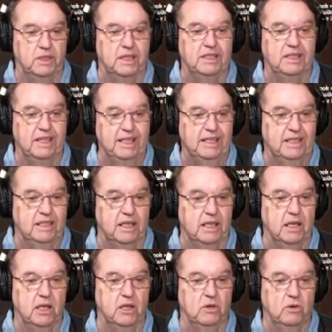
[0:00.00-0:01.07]
It's easy.
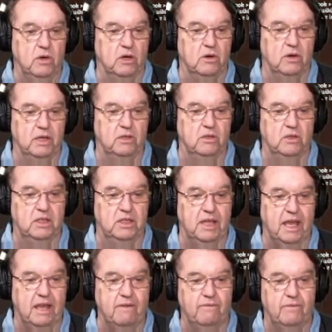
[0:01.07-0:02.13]
You are going to
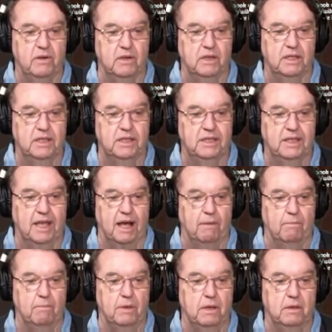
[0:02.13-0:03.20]
save
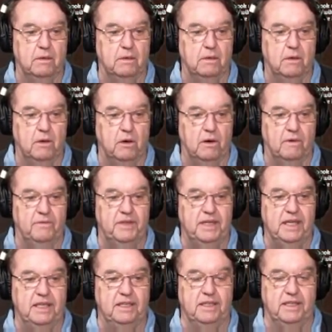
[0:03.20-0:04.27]
some of
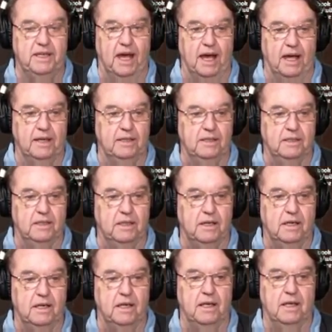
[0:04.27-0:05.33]
these dice,
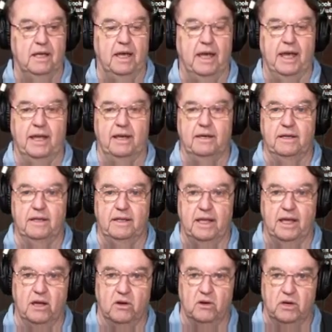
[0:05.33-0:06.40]
and
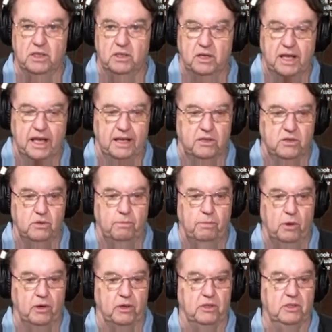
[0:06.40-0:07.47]
they are going to get you
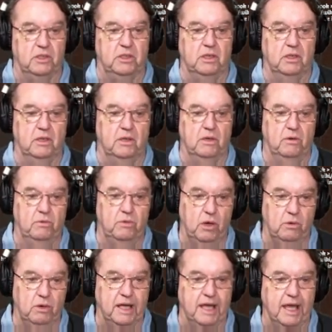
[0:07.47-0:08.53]
points.
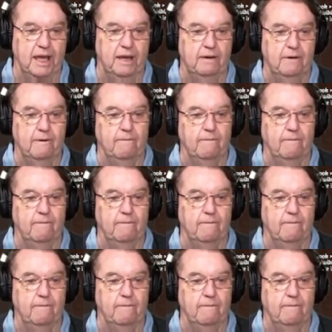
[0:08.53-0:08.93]
Roll again.